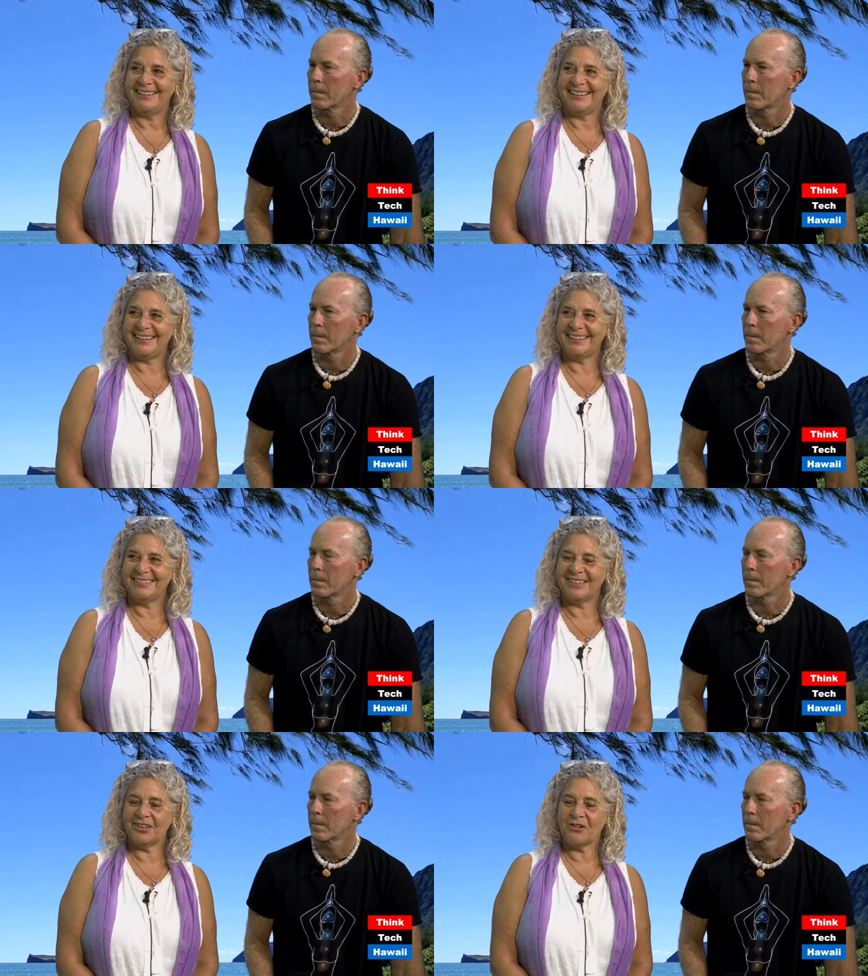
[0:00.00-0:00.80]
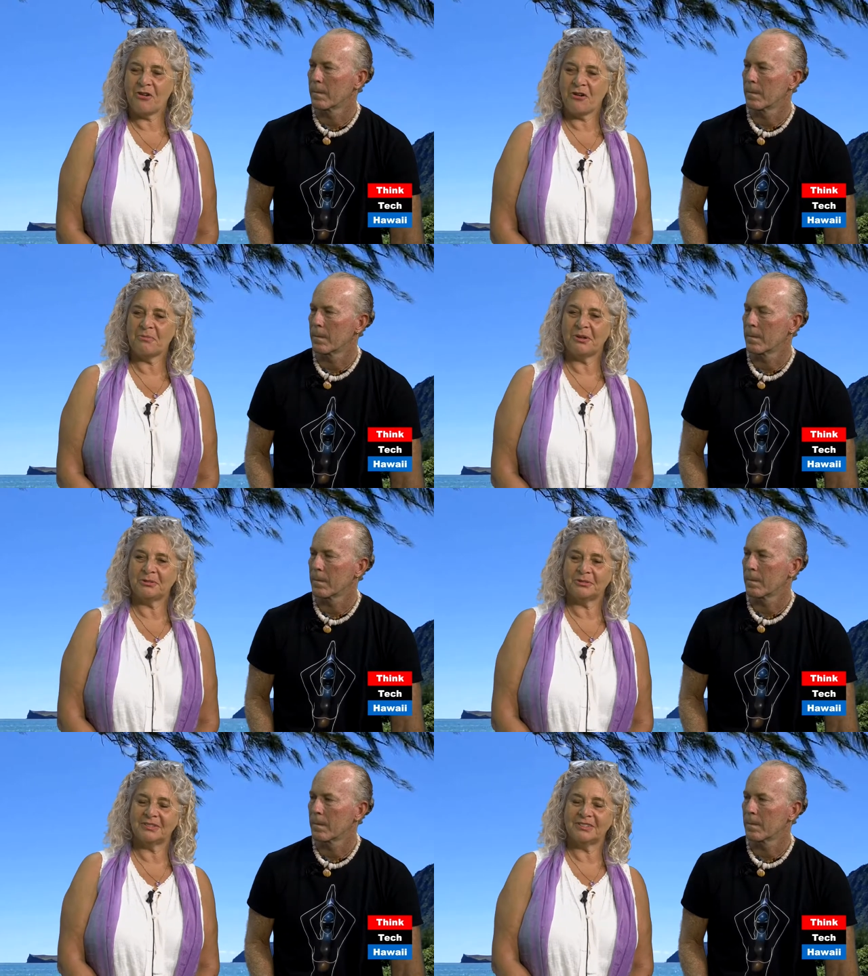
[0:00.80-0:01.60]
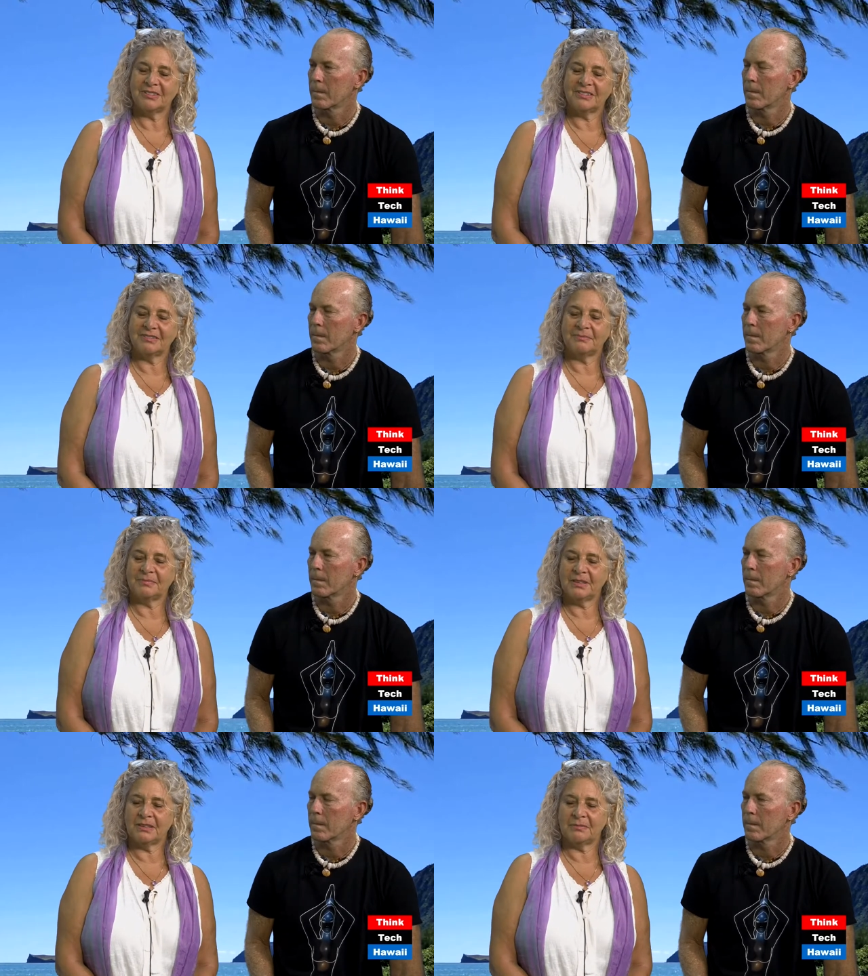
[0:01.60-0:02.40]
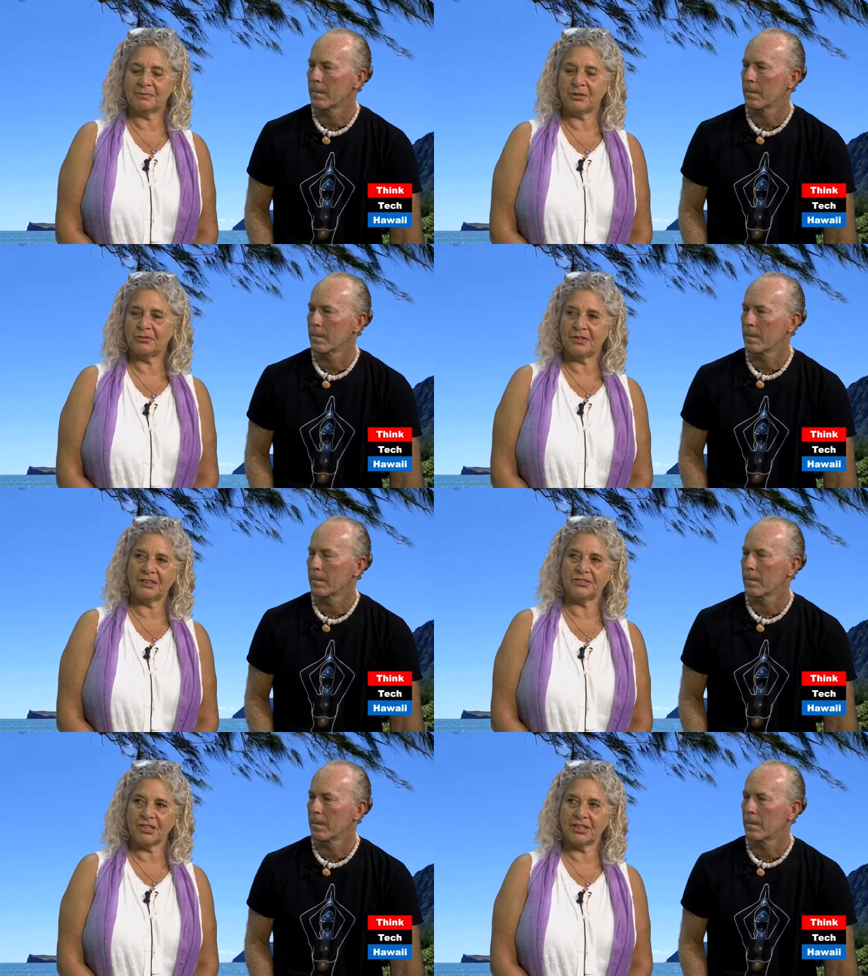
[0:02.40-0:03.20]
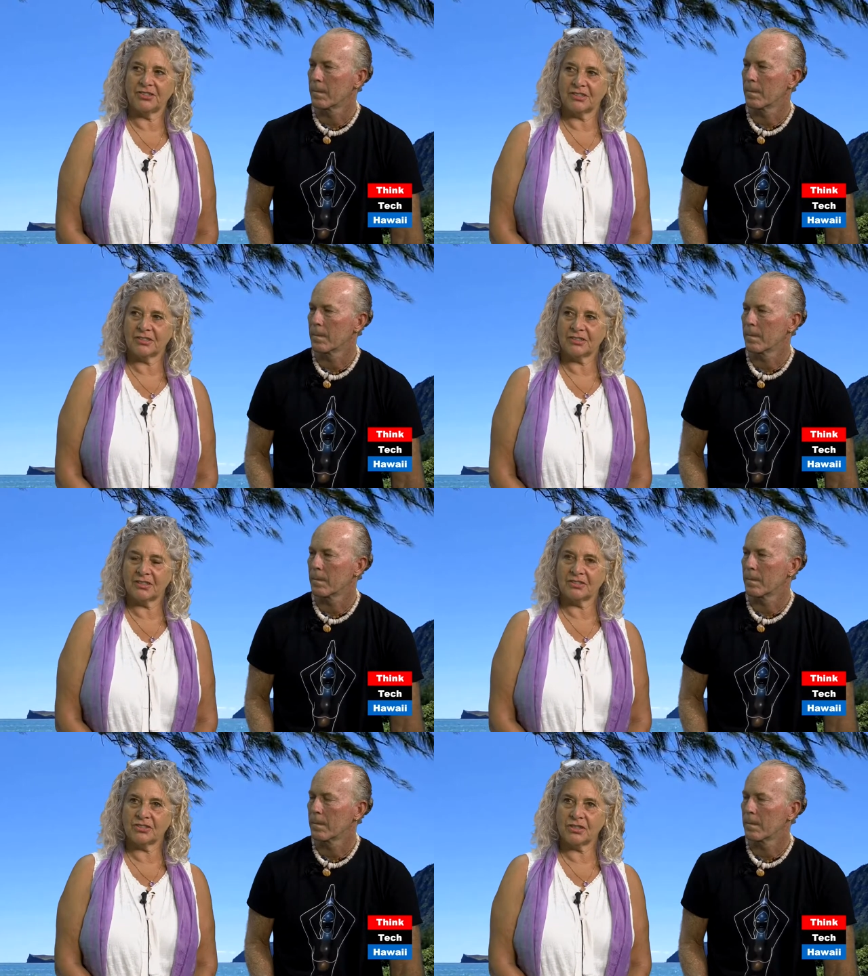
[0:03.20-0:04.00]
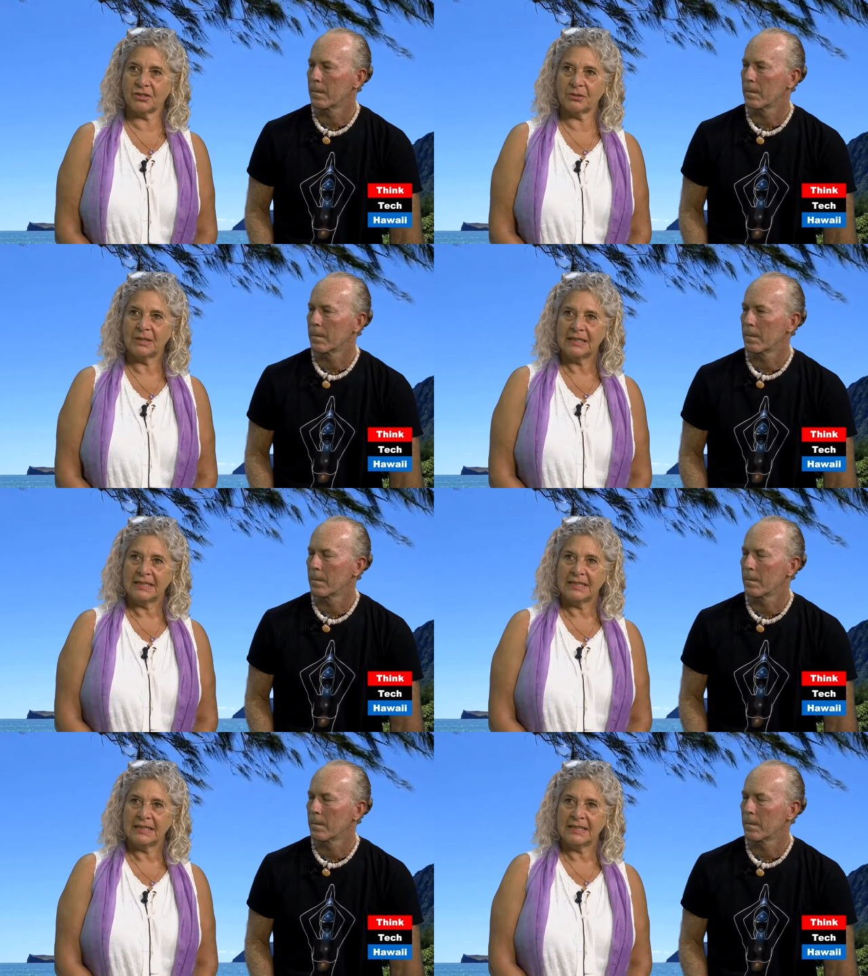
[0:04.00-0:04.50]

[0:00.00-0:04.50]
Speaker 1: and their hormone um, profile changes, and so